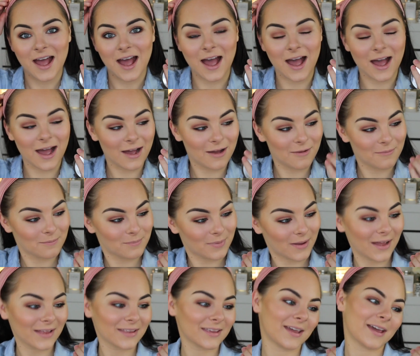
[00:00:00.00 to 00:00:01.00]

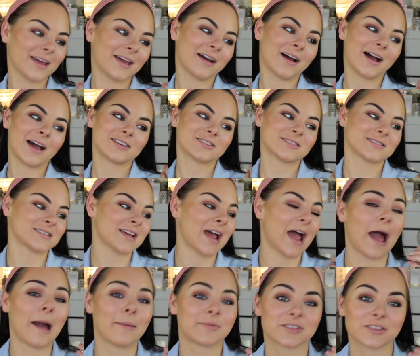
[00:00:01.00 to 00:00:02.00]
But yeah, I just
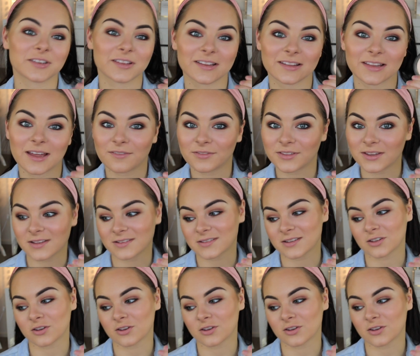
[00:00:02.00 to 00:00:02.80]
absolutely love this.